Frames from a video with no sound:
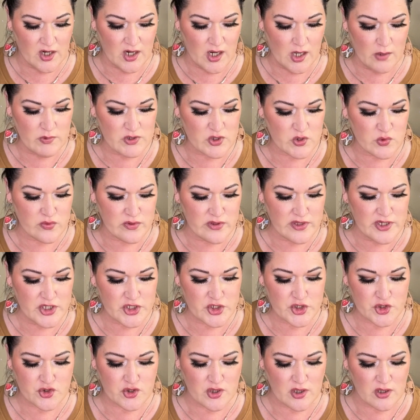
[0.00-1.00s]
I was really
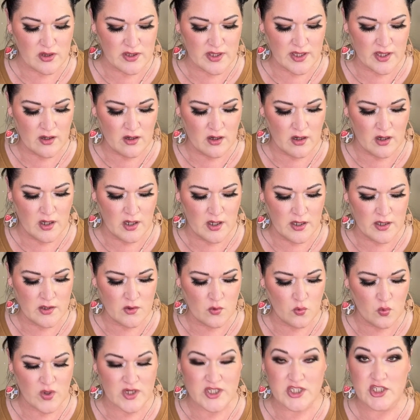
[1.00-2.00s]
struggling on
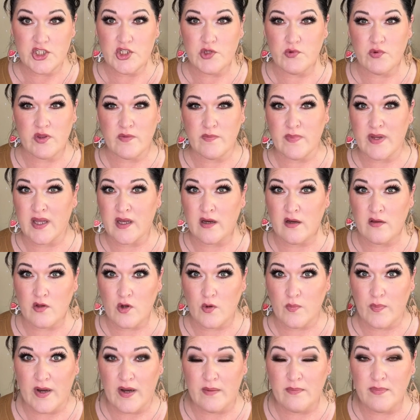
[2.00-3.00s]
what to do with my
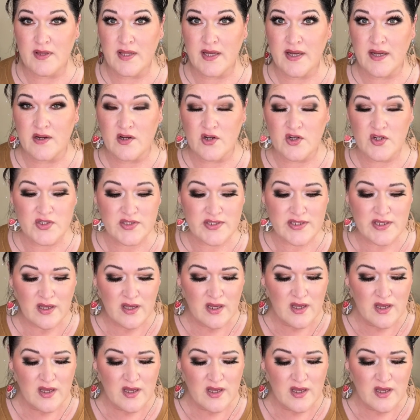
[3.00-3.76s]
ColourPop liners.